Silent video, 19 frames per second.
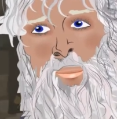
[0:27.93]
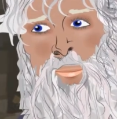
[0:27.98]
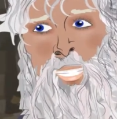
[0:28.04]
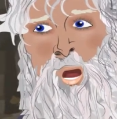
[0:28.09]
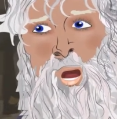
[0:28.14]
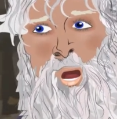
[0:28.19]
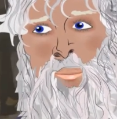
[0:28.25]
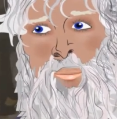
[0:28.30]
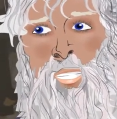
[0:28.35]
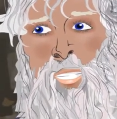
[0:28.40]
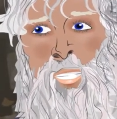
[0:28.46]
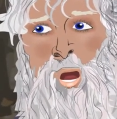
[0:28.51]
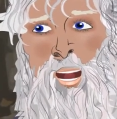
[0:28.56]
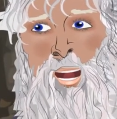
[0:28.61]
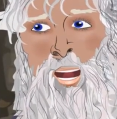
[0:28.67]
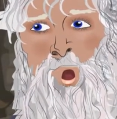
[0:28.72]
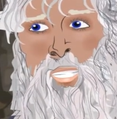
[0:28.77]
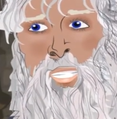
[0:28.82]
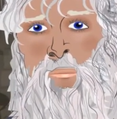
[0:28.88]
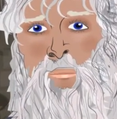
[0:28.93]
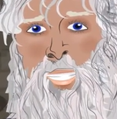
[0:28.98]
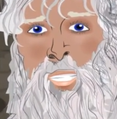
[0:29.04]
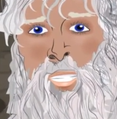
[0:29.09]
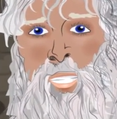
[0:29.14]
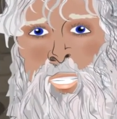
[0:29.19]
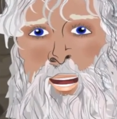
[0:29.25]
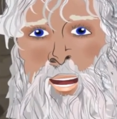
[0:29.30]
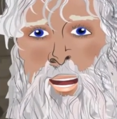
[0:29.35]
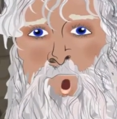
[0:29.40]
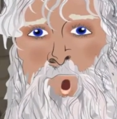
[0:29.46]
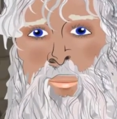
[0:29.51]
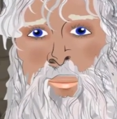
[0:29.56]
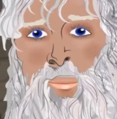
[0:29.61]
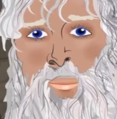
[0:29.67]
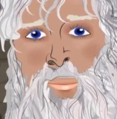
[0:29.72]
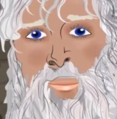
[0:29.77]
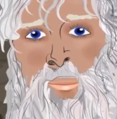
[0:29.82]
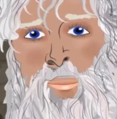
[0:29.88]
dug up the work of
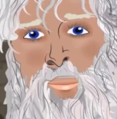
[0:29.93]
deceased